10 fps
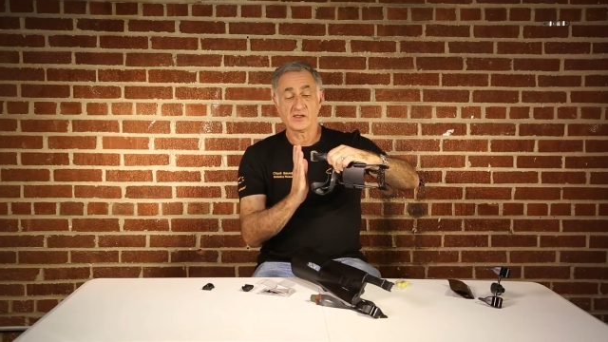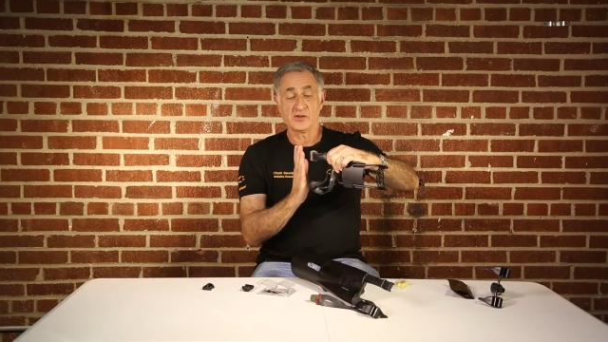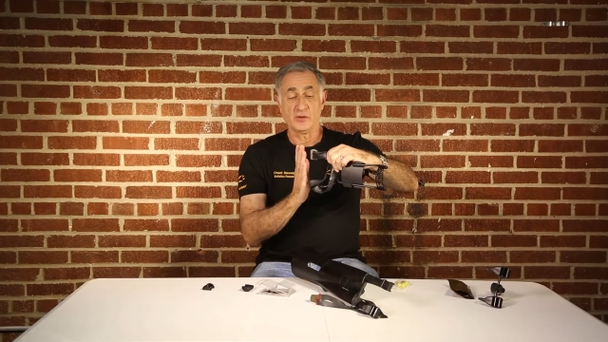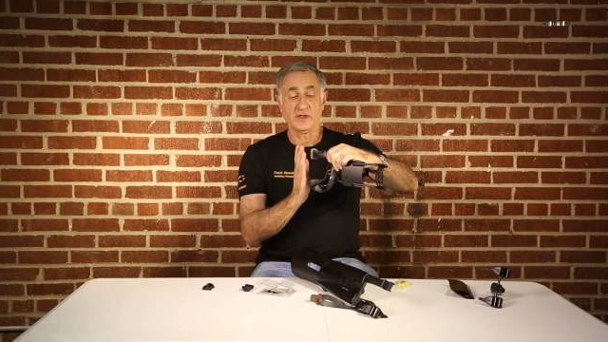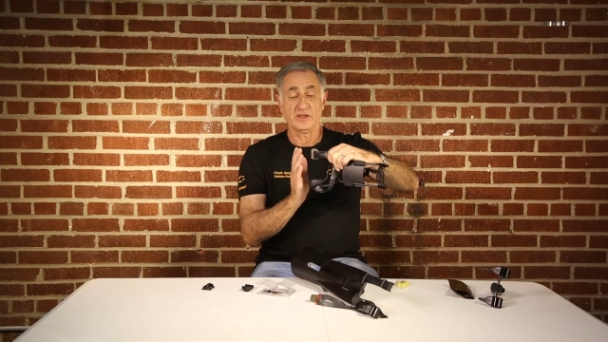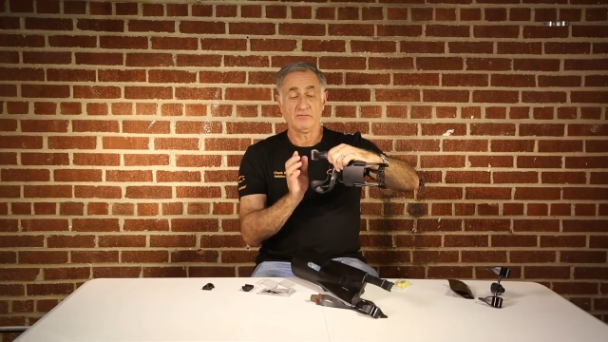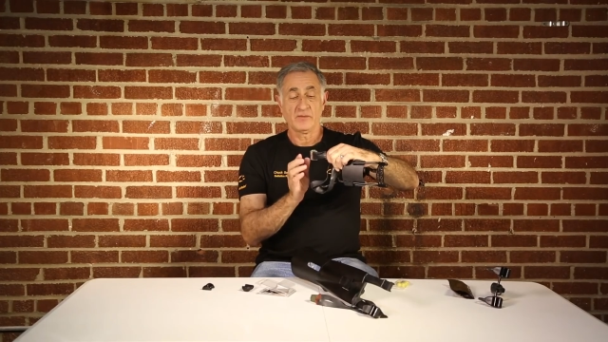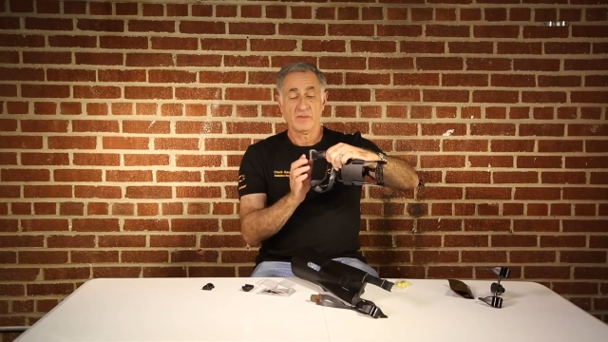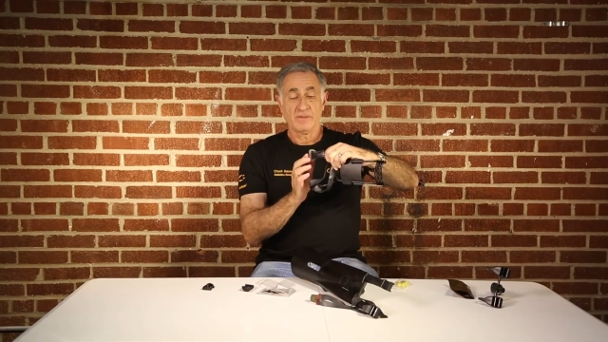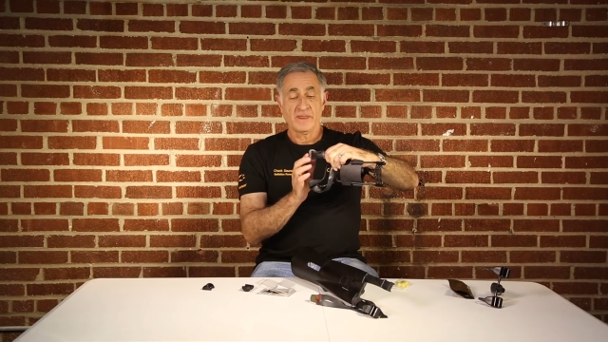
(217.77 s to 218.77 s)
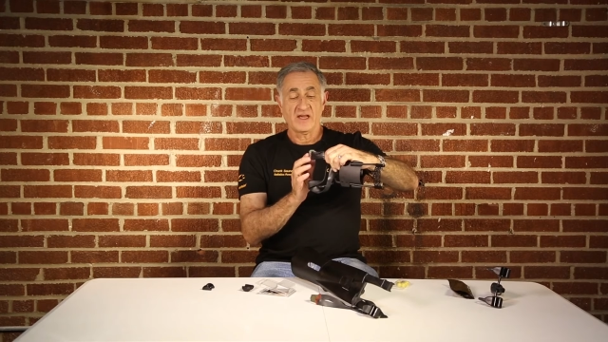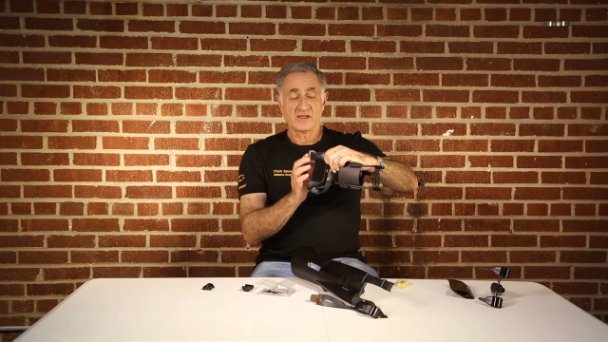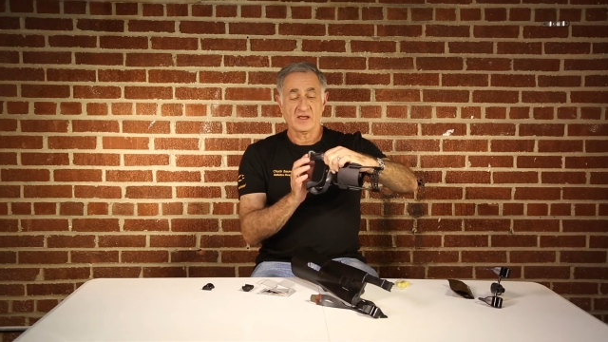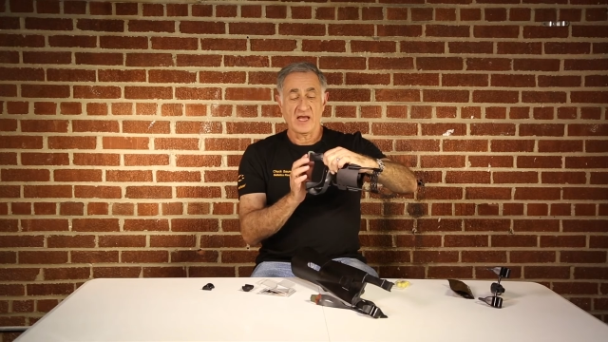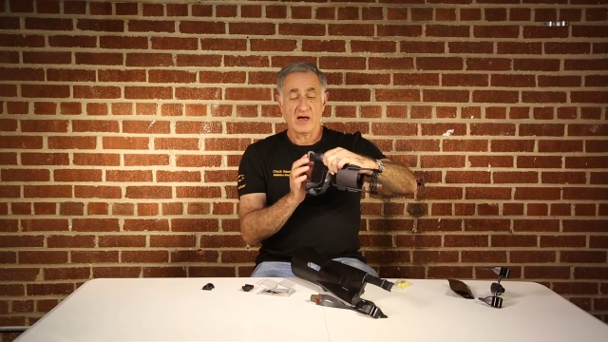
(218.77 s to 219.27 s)

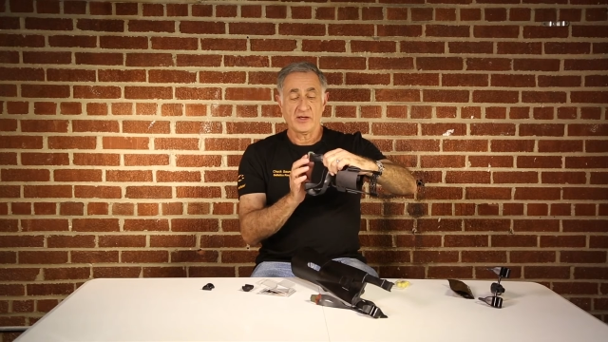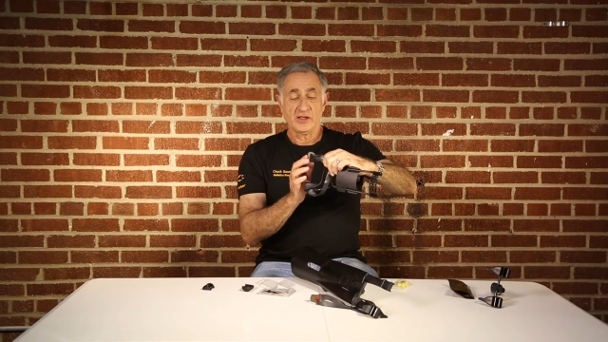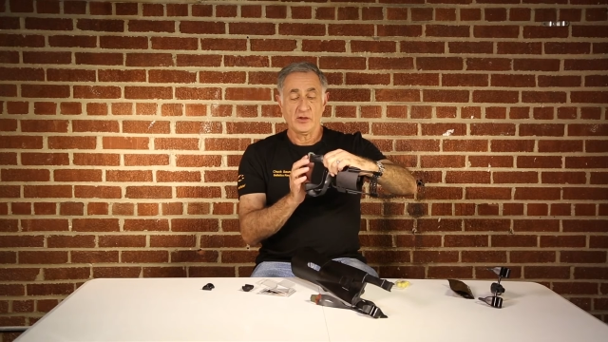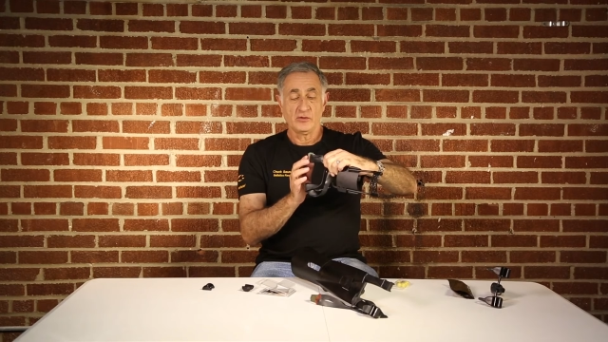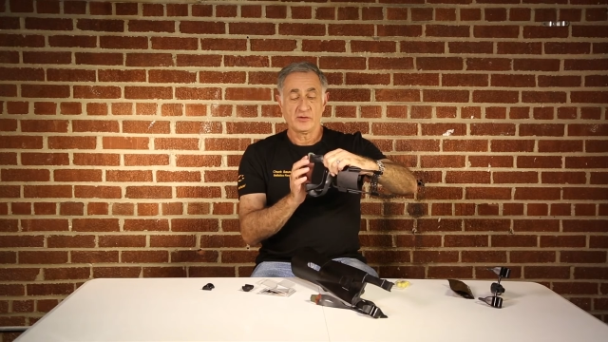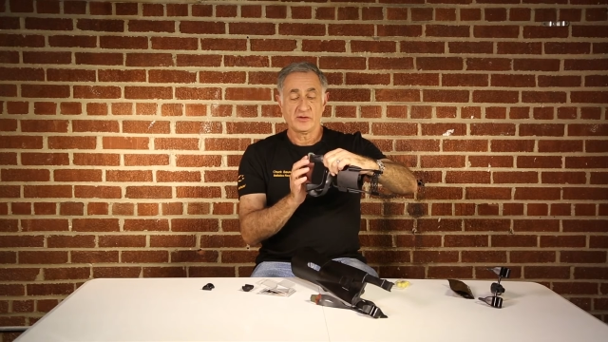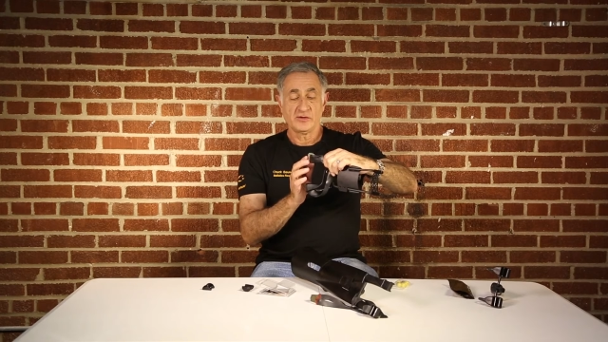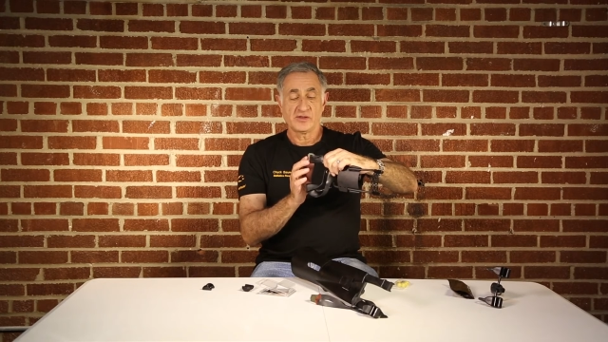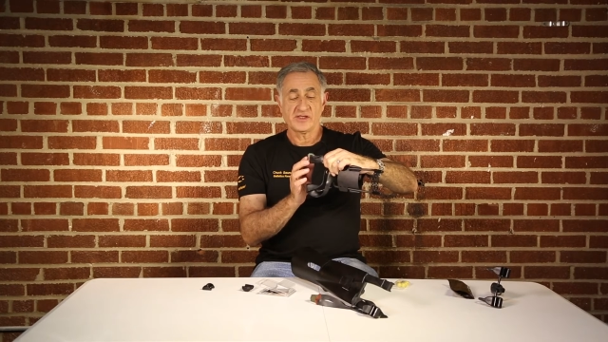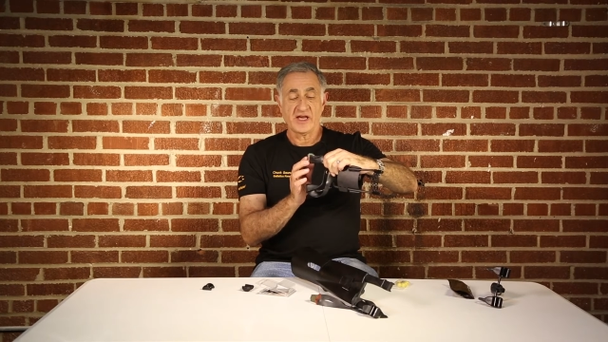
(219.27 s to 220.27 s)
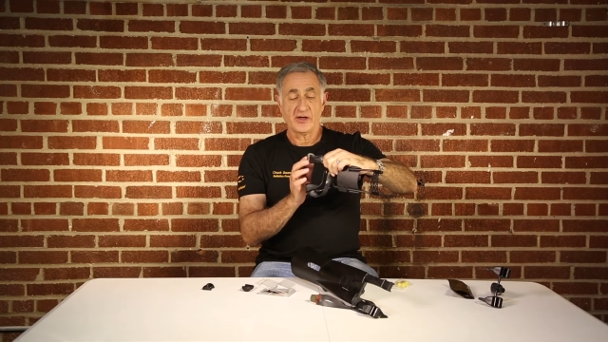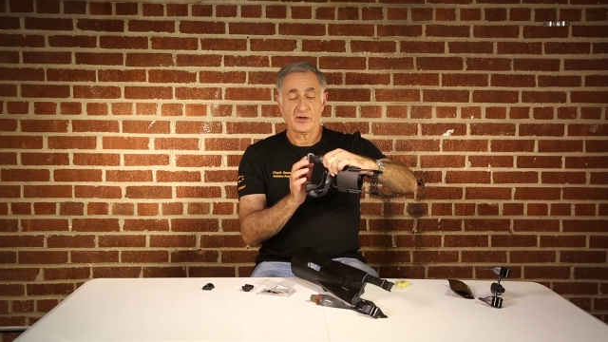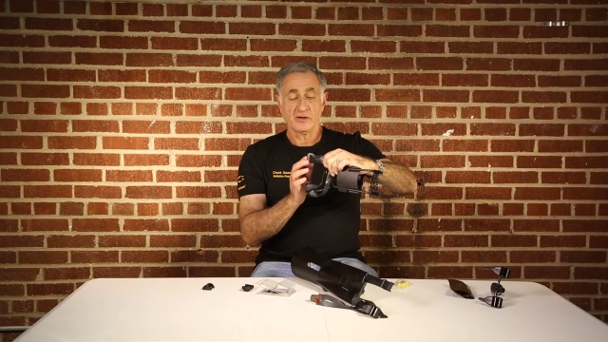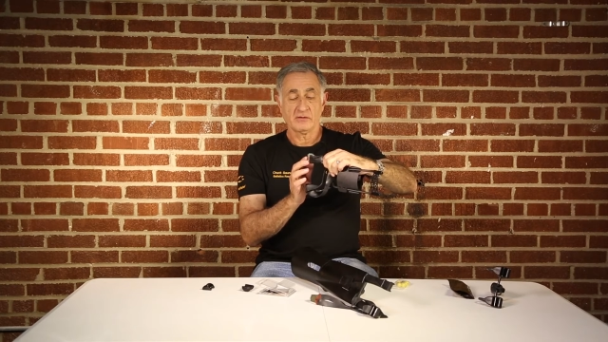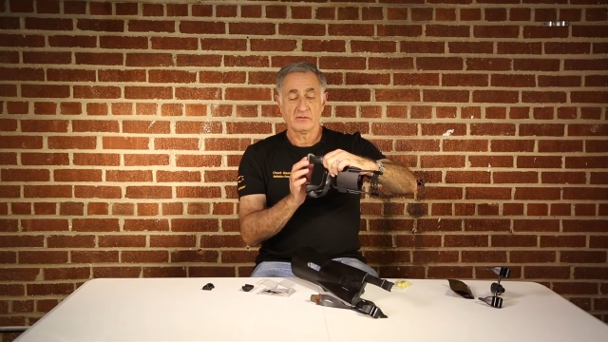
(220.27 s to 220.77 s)
is allowing you to
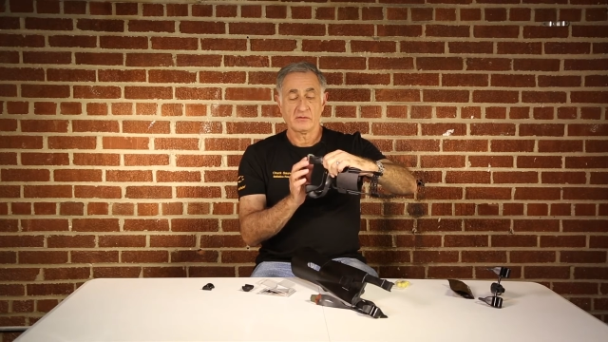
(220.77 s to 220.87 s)
center